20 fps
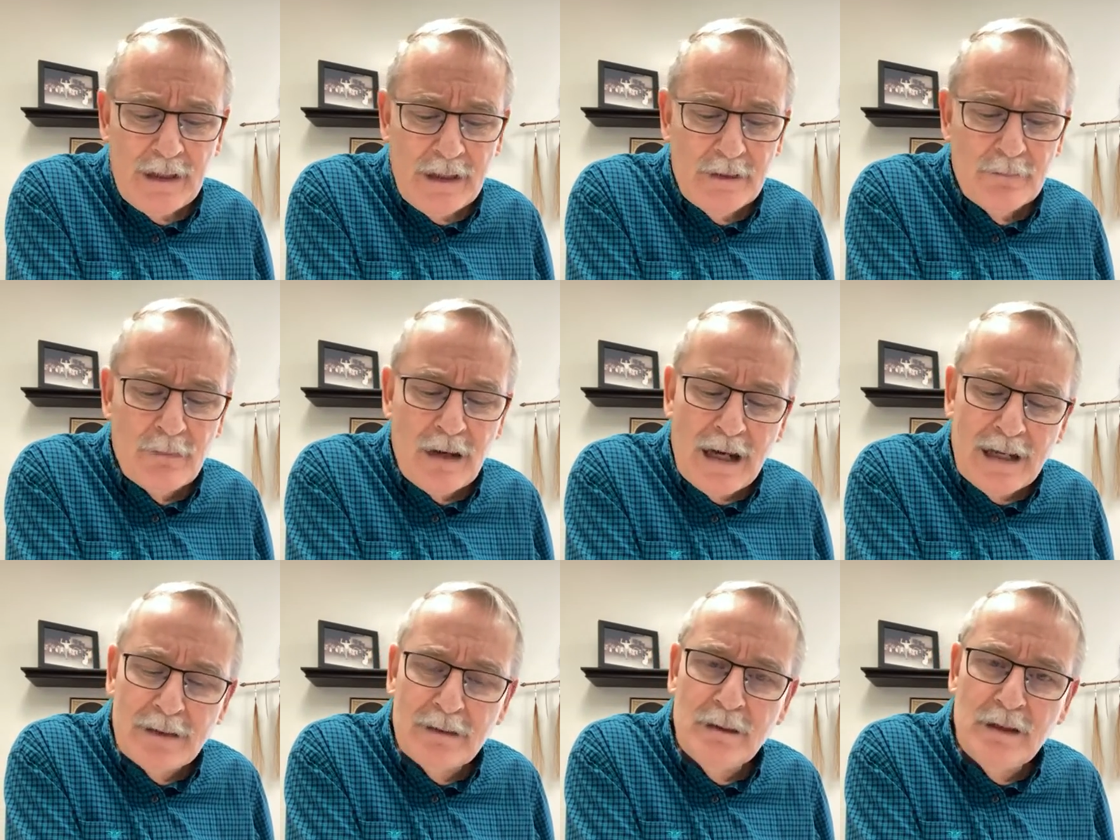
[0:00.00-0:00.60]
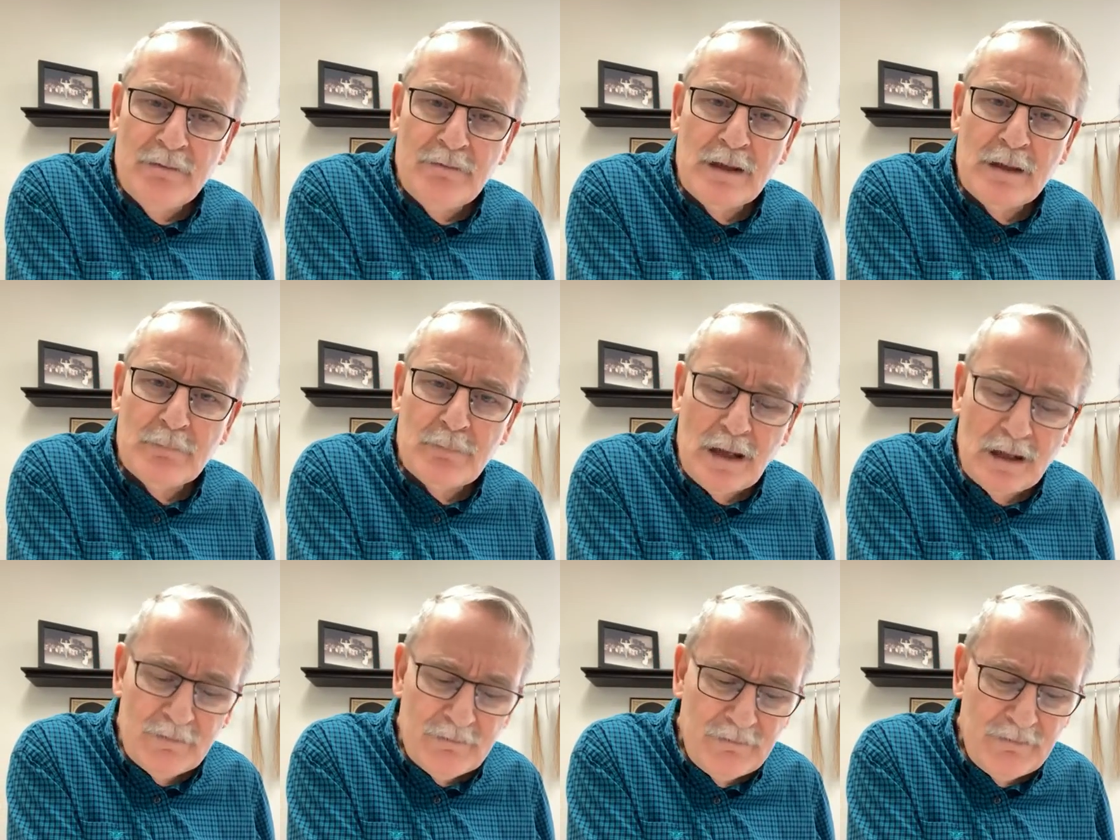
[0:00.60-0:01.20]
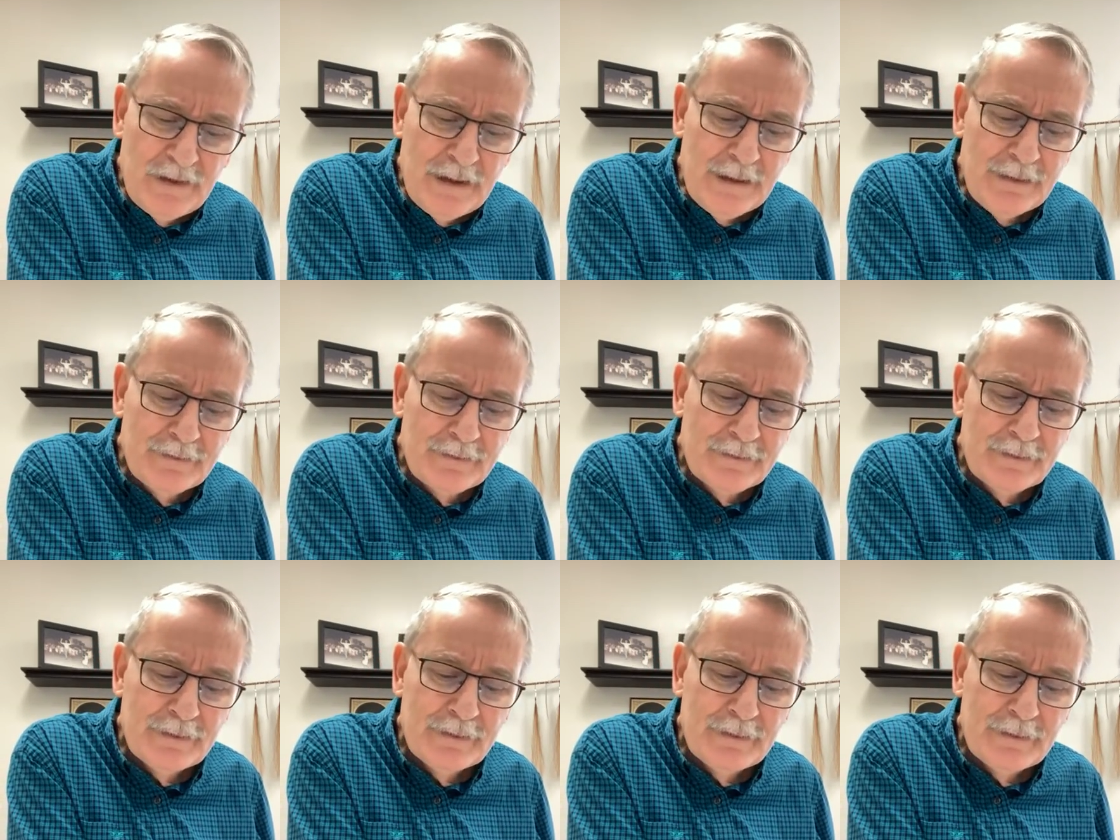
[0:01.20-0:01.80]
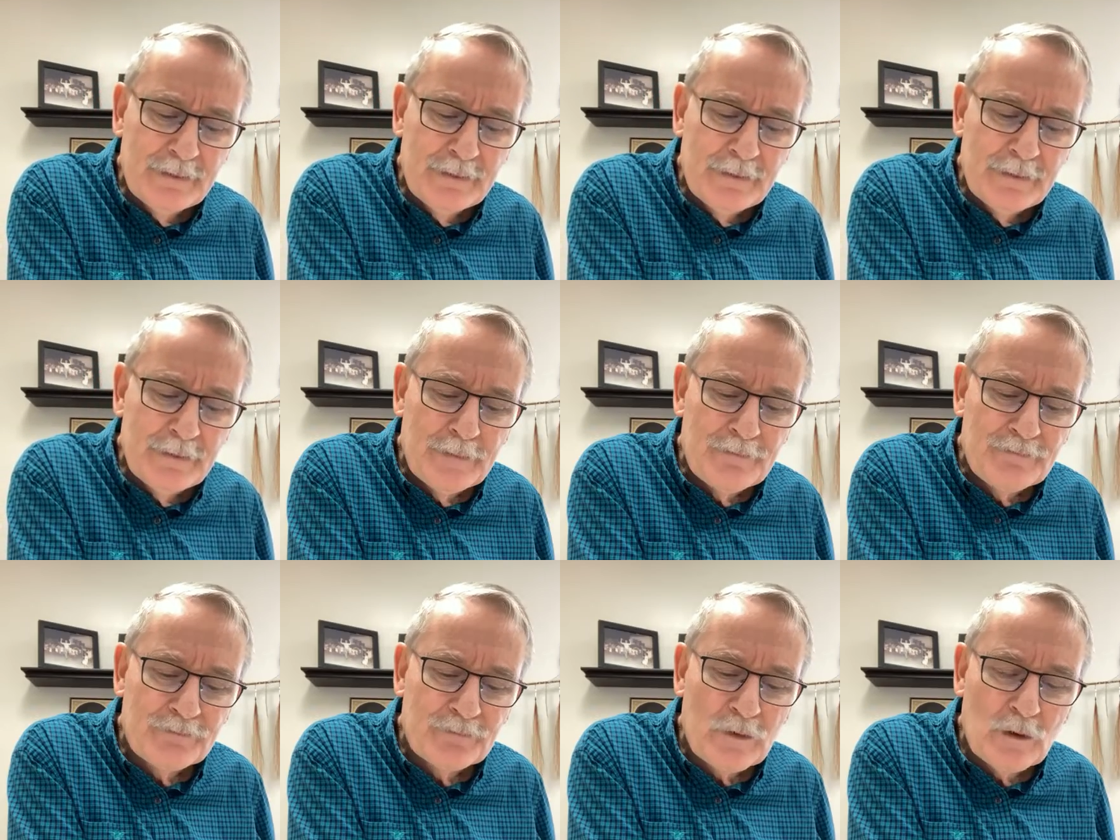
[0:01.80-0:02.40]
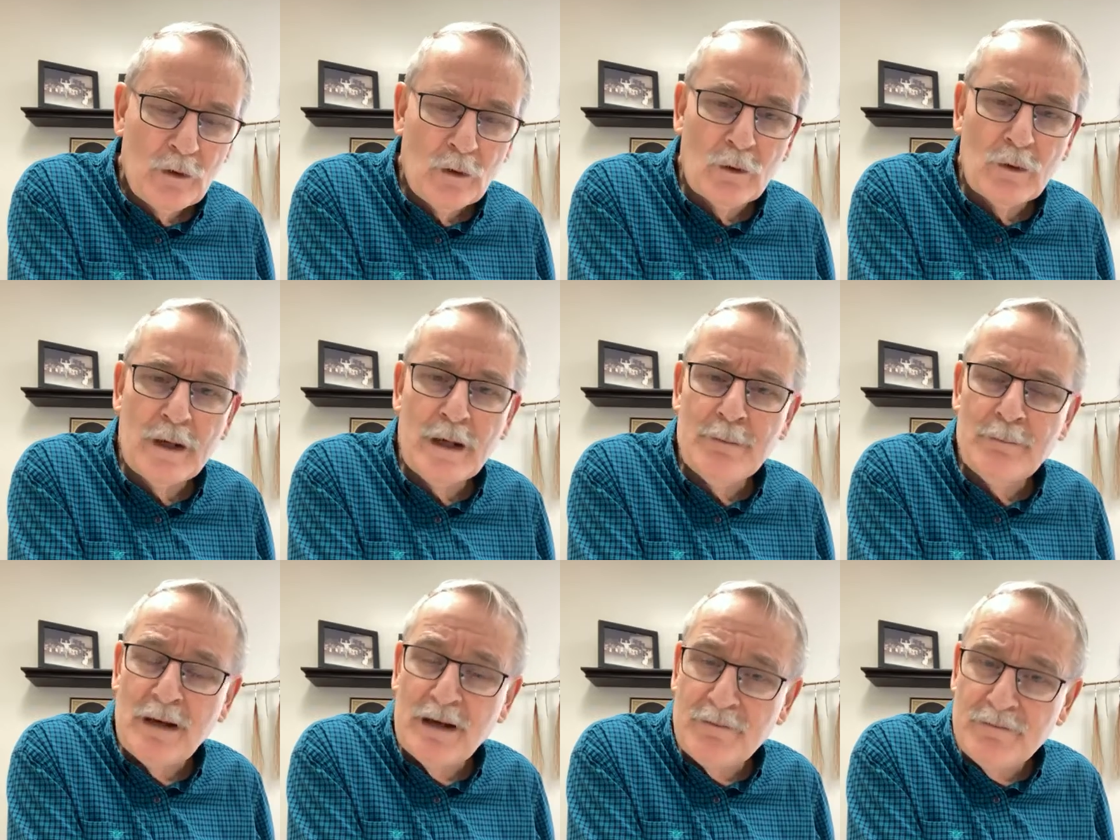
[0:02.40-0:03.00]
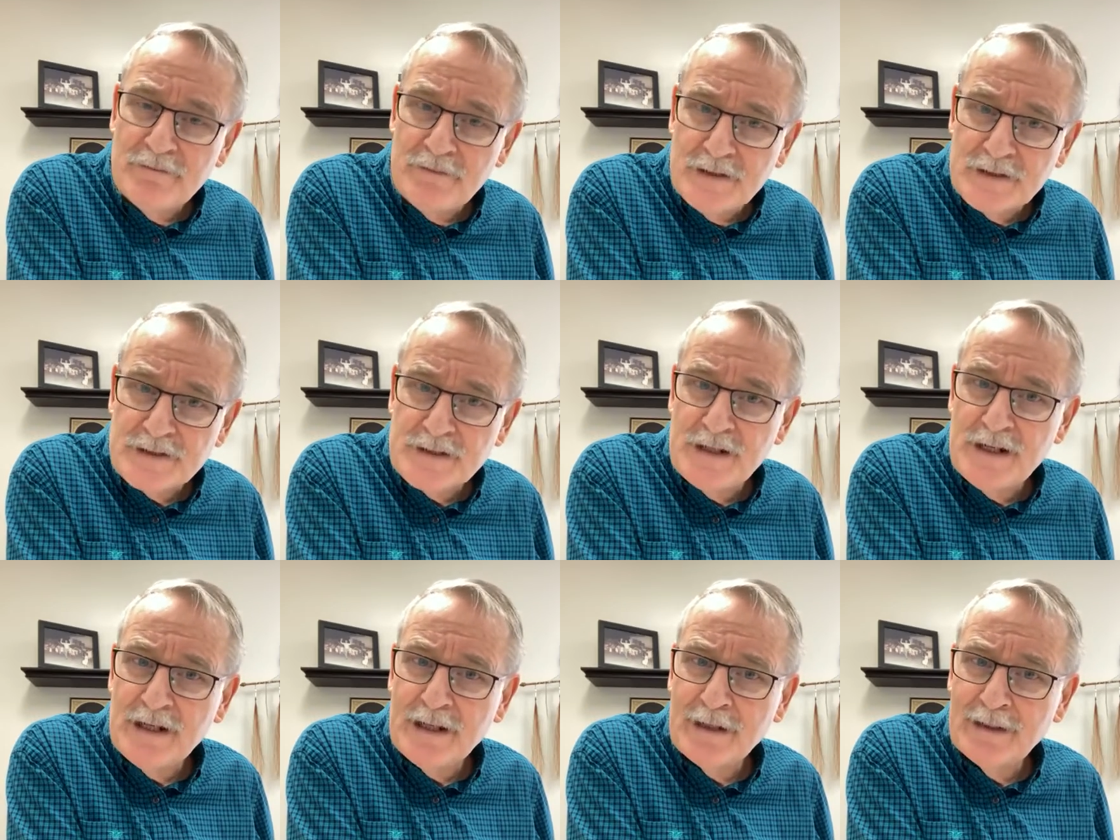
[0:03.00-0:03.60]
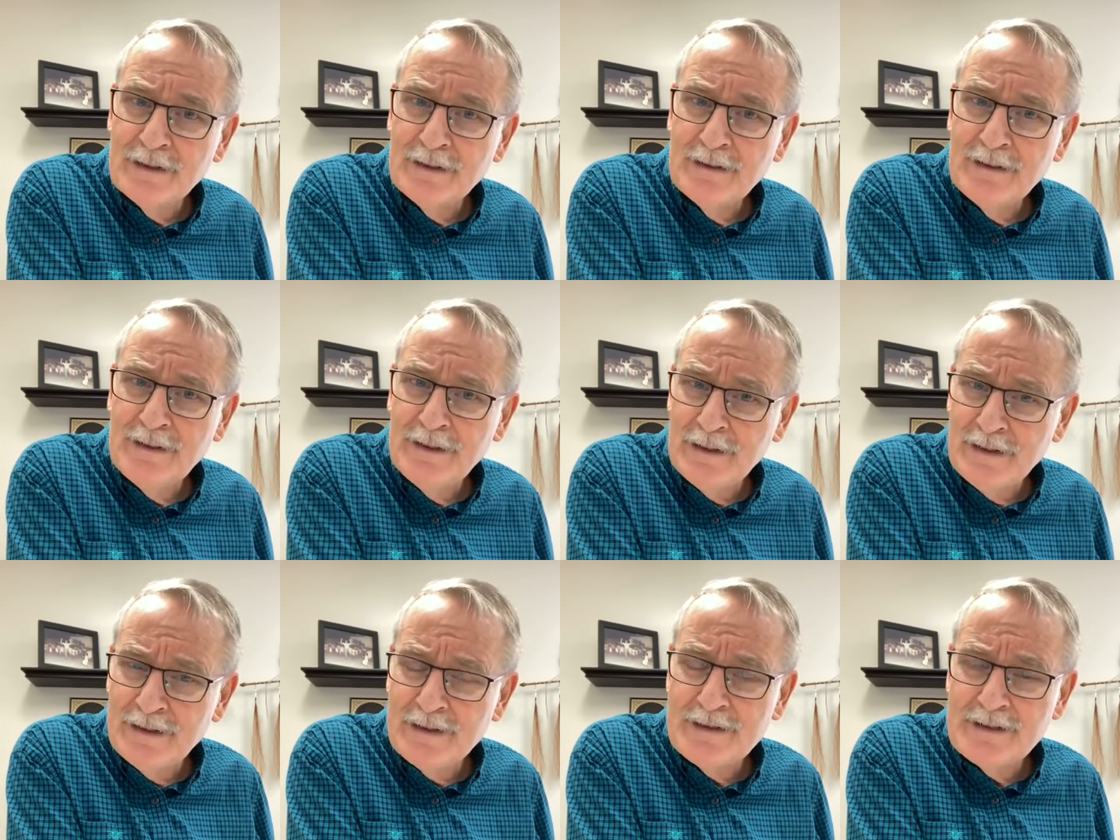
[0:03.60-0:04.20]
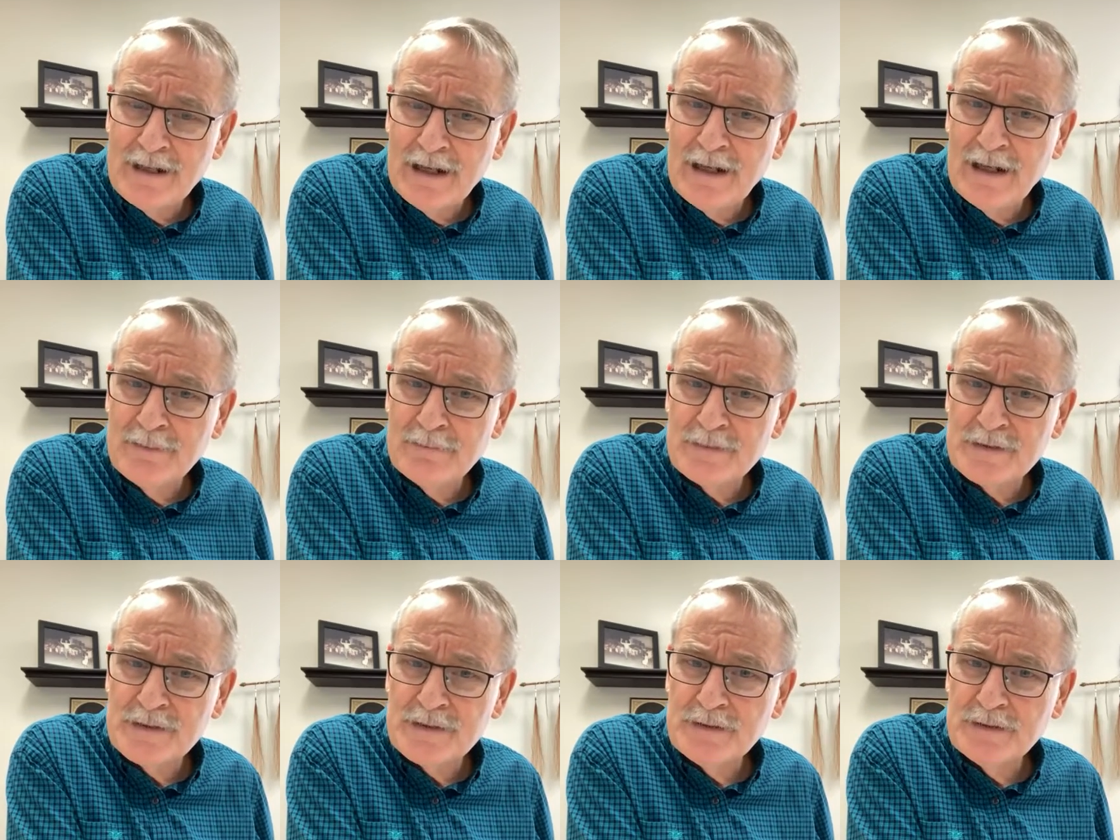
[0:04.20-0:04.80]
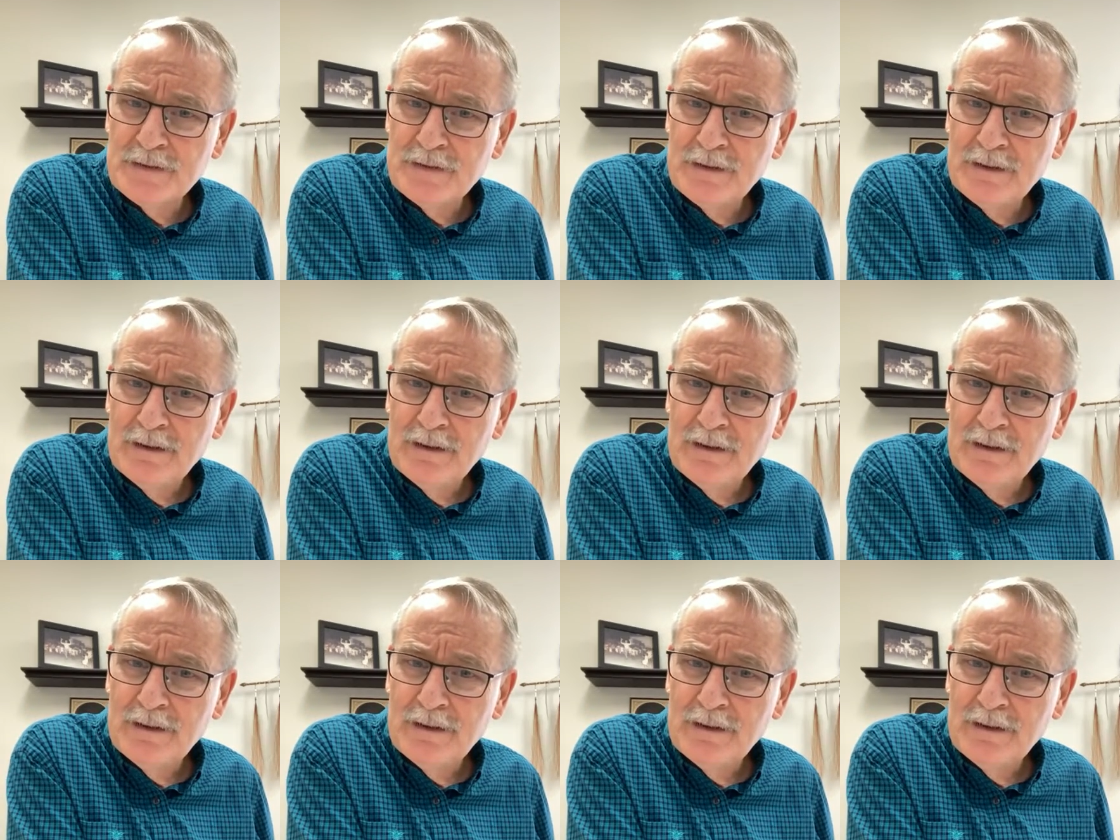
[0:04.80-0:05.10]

am I living by faith or am I visiting it at times?